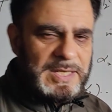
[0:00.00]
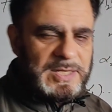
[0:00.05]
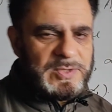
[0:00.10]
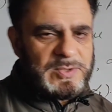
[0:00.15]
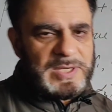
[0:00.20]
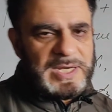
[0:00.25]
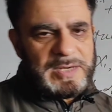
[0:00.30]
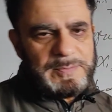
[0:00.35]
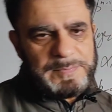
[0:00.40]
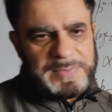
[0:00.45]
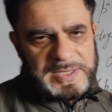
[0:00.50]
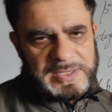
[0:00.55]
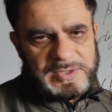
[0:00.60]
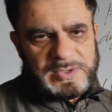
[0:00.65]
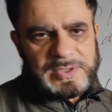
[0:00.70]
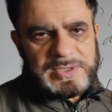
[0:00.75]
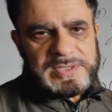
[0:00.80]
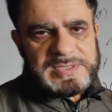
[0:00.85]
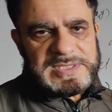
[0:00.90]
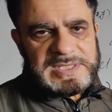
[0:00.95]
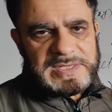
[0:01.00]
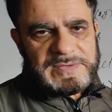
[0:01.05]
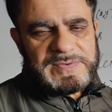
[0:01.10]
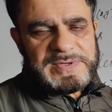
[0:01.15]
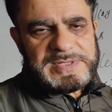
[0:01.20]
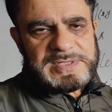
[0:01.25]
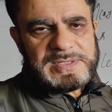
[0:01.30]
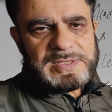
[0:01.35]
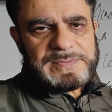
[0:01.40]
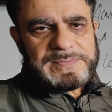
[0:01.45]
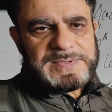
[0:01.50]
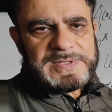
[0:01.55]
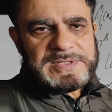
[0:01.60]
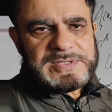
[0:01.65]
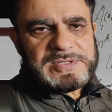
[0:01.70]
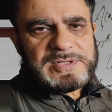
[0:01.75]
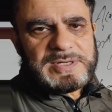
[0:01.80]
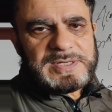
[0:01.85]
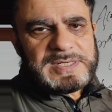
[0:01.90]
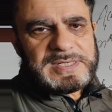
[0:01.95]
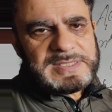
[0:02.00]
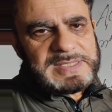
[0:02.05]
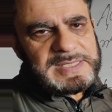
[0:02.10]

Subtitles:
you have Bernoulli's equation of first order.